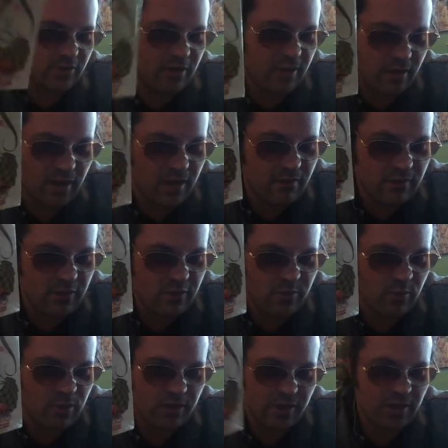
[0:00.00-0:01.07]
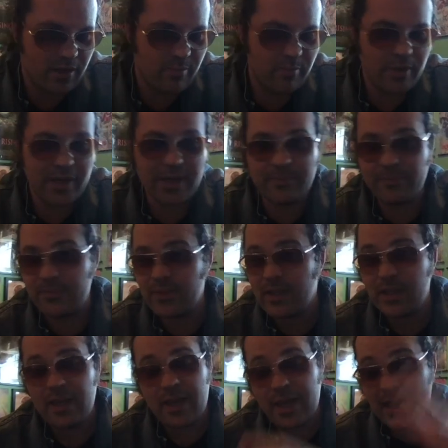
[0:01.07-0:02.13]
on this one here, but
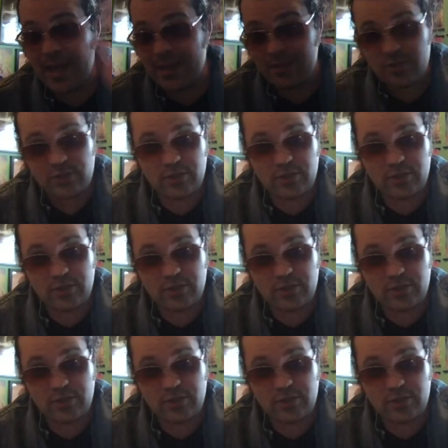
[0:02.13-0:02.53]
hey,